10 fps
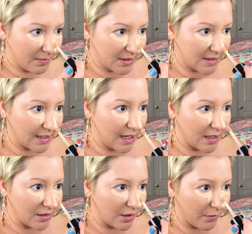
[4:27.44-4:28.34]
But today,
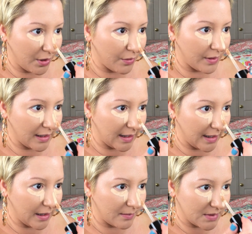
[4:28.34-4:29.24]
you know, we're going
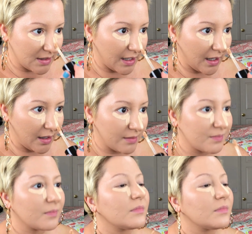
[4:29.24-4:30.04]
glam today.